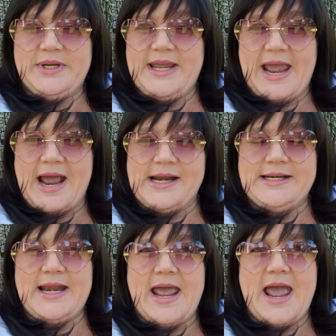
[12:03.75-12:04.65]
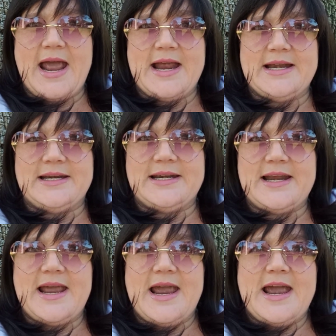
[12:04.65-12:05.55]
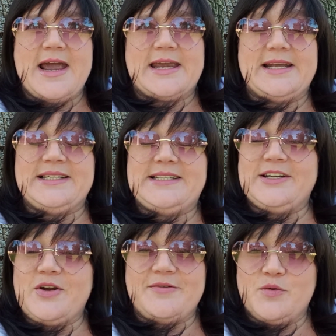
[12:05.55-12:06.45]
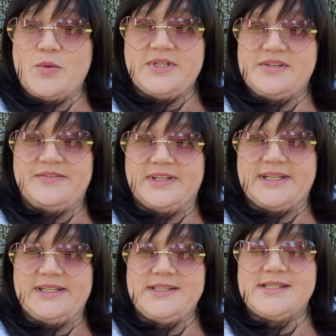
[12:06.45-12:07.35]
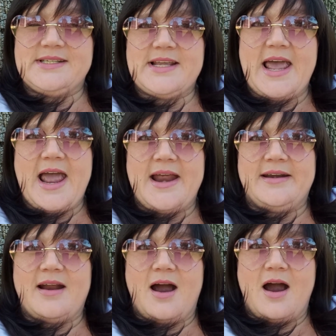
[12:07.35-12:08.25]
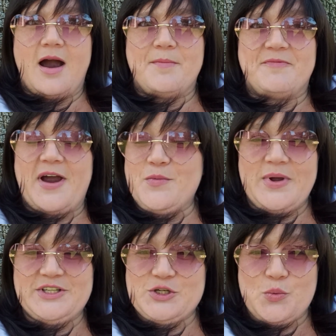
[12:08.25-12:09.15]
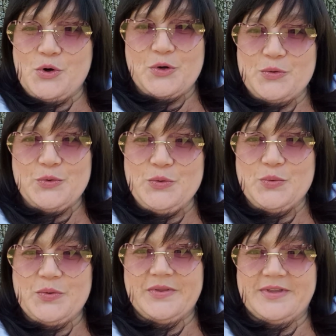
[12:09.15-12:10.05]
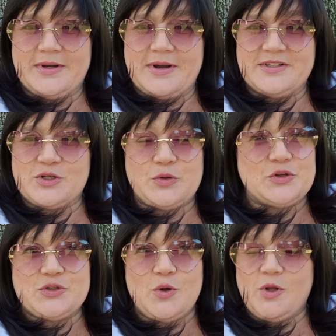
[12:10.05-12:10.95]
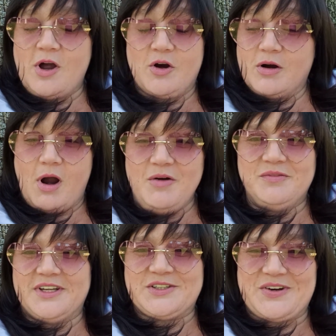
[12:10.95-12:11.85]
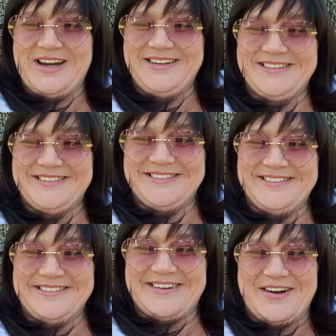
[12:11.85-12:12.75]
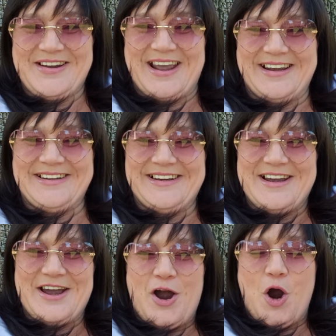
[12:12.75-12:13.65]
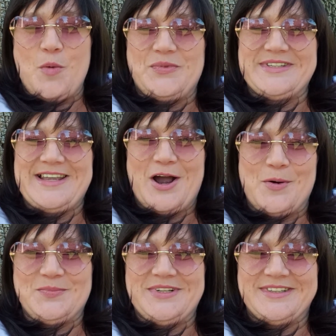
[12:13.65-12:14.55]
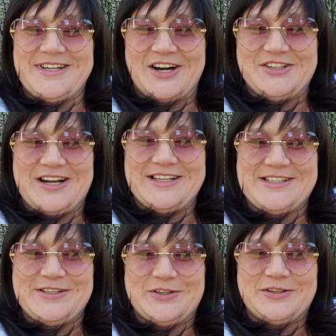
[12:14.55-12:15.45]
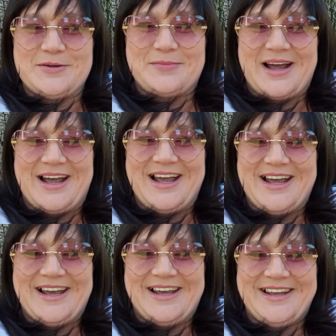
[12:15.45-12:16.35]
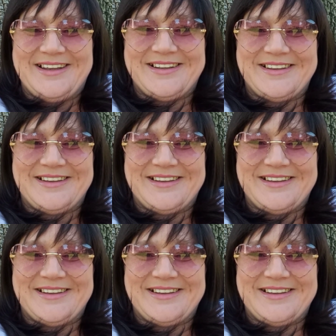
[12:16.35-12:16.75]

we can and consider everyone's feelings and find ways to work through so there's no longer a conflict, right? Okay. Hope this helped. Talk to you guys soon. Bye.